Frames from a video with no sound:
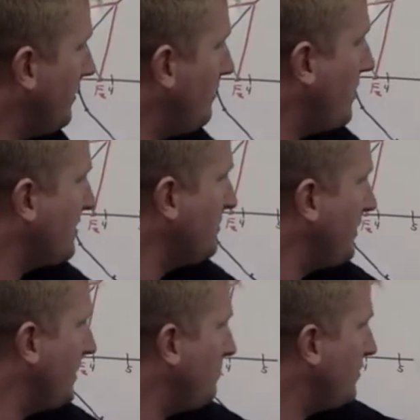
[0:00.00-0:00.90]

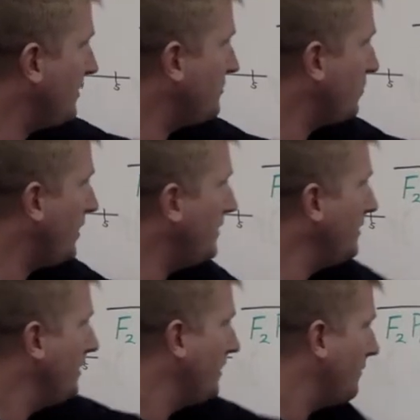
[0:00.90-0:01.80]
approximately plus 1.
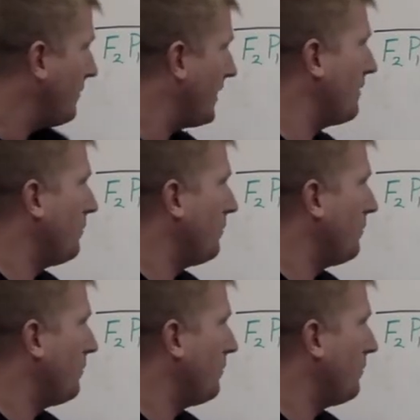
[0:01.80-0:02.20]
We get